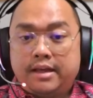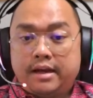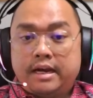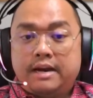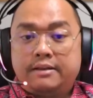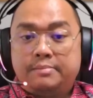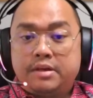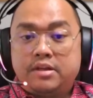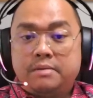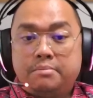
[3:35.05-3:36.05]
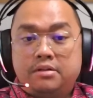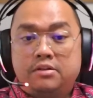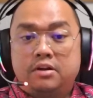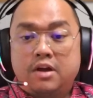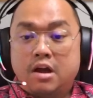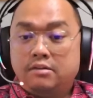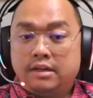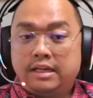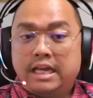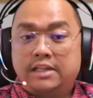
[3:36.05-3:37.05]
Pastoral care and especially
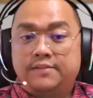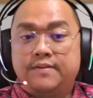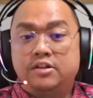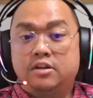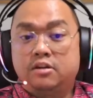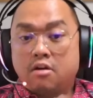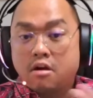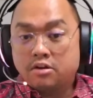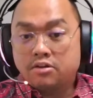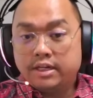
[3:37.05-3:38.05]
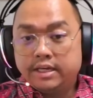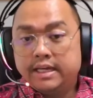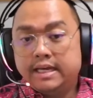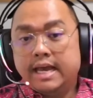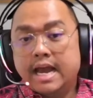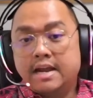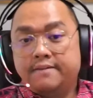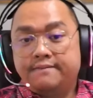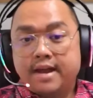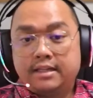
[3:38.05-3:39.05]
pastoral counseling has functioned largely